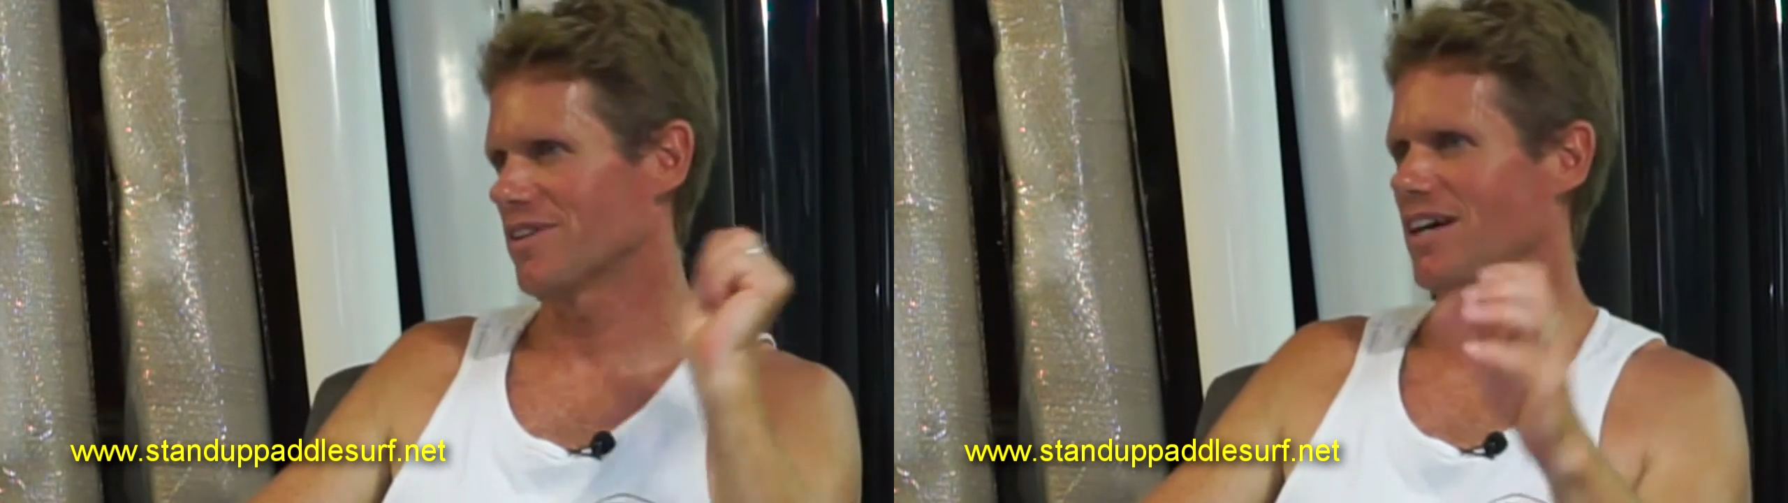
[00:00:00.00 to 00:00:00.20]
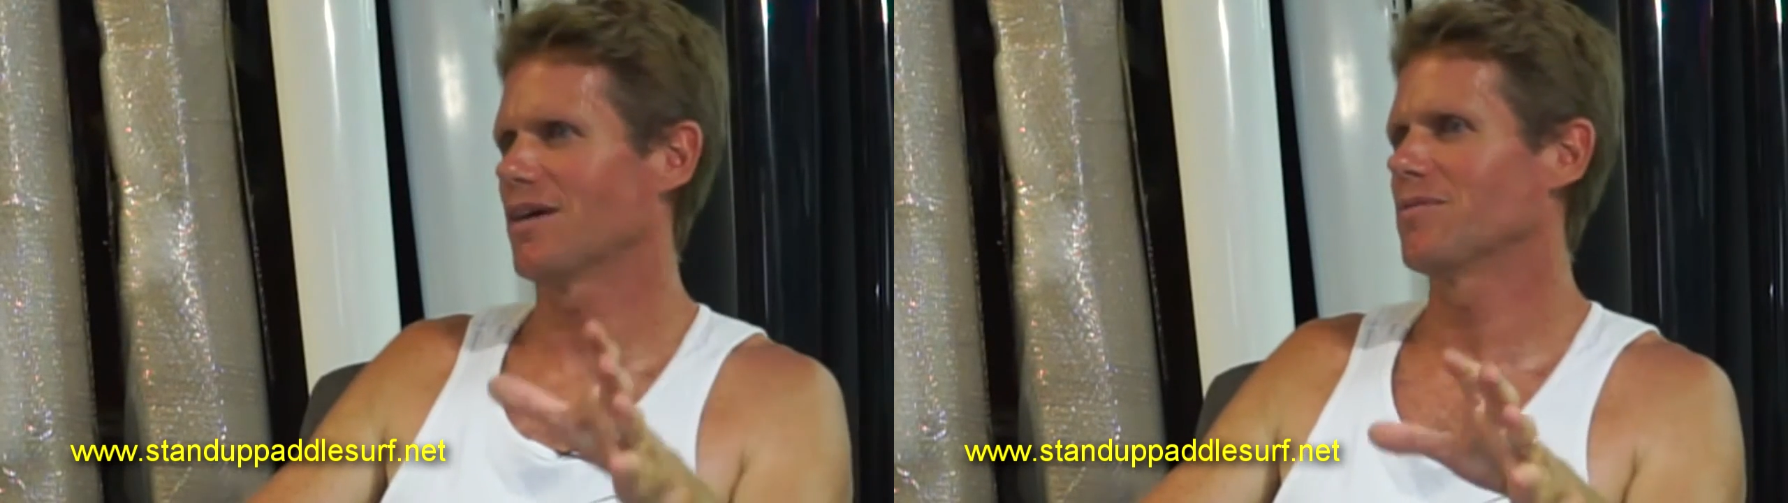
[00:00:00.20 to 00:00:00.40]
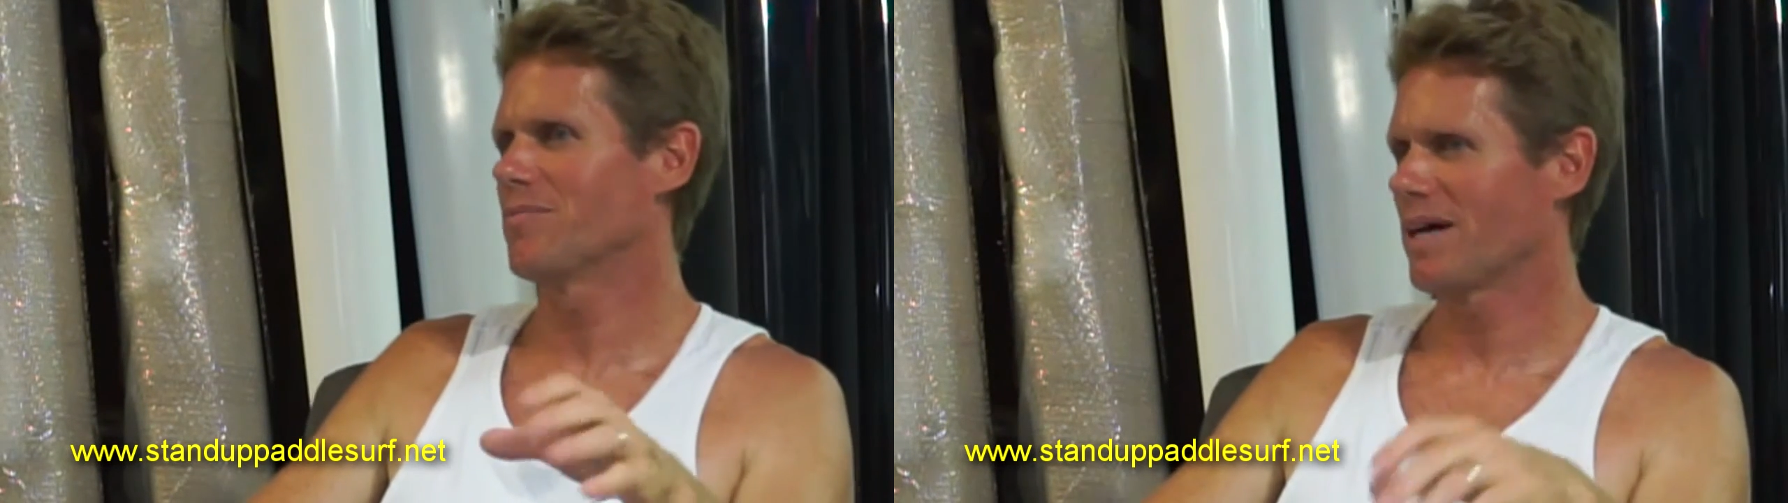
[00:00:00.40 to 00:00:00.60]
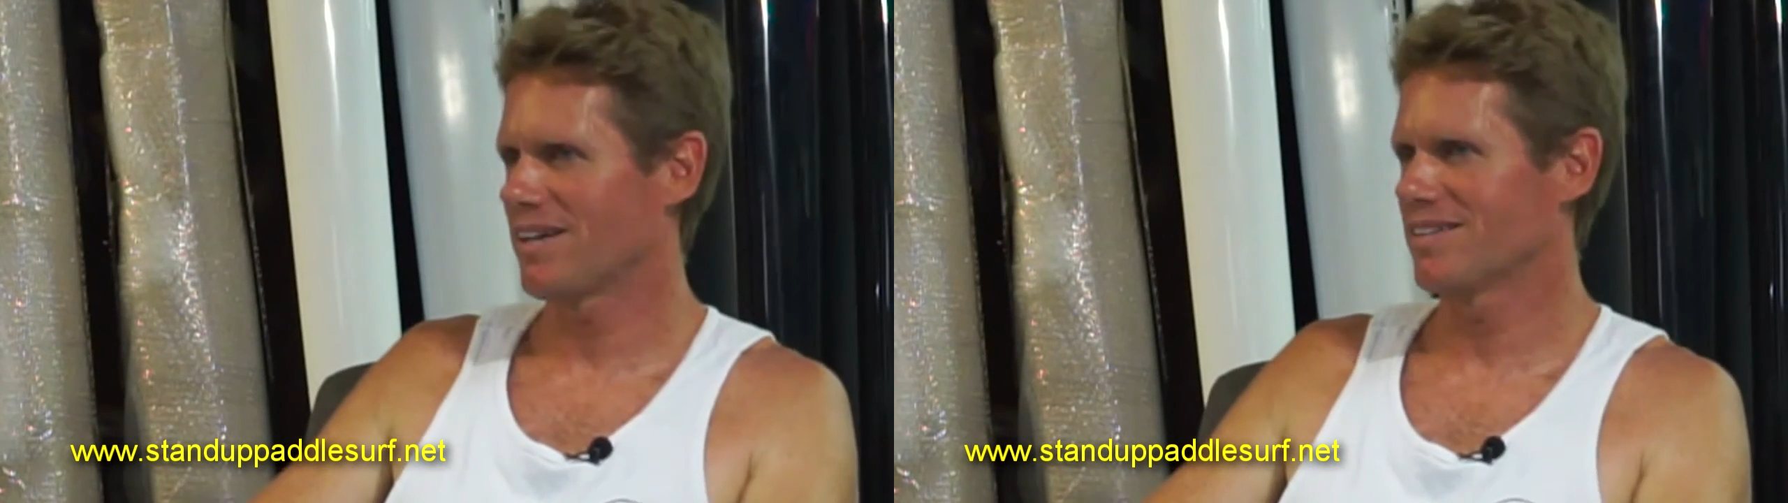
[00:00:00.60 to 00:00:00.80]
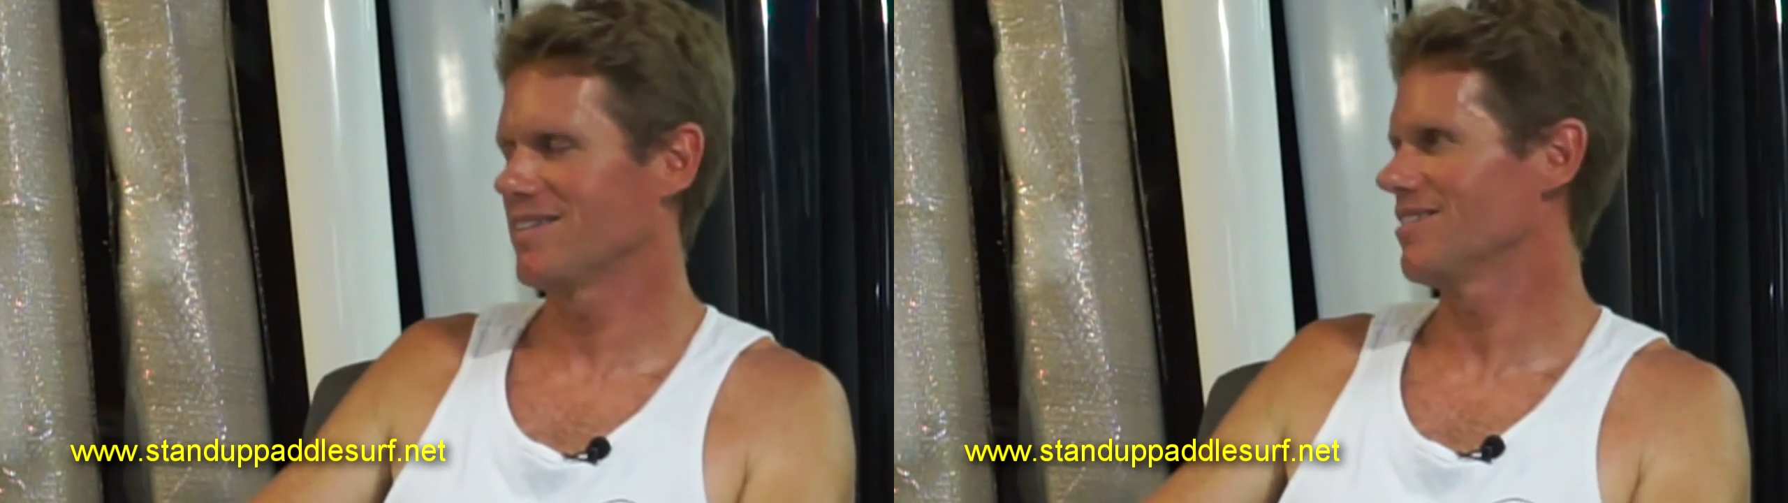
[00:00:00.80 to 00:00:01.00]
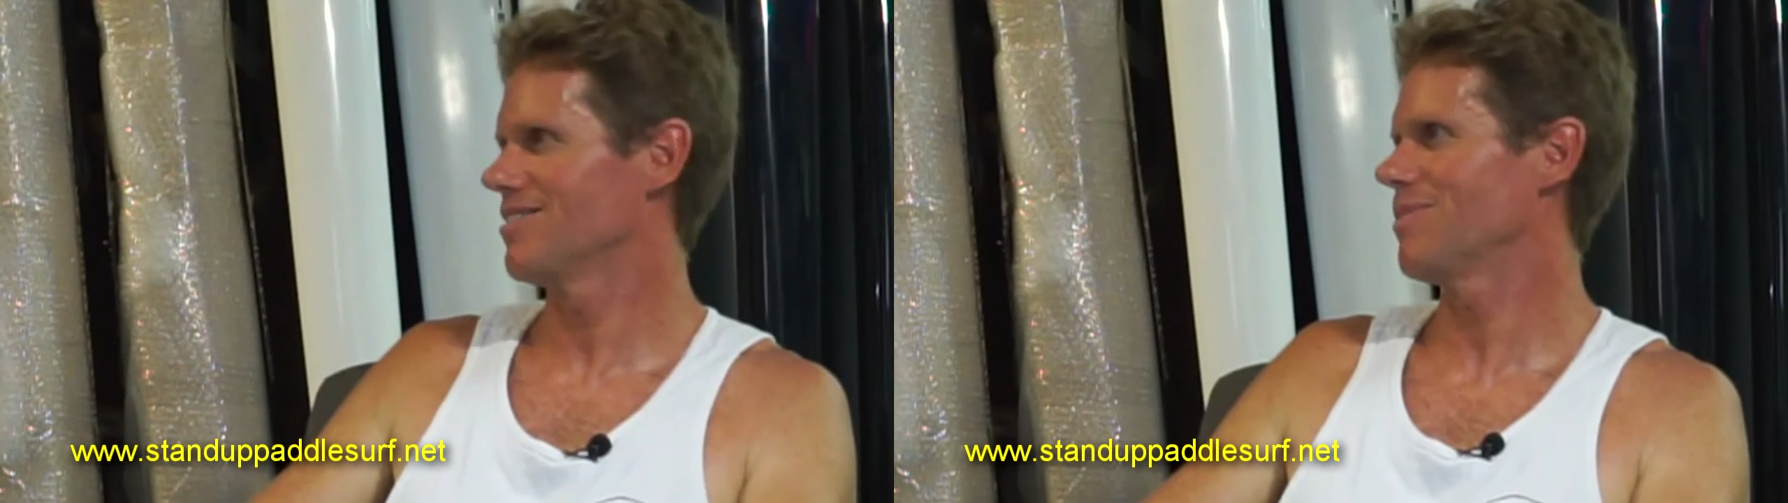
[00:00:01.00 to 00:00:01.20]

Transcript: their carbon paddle in the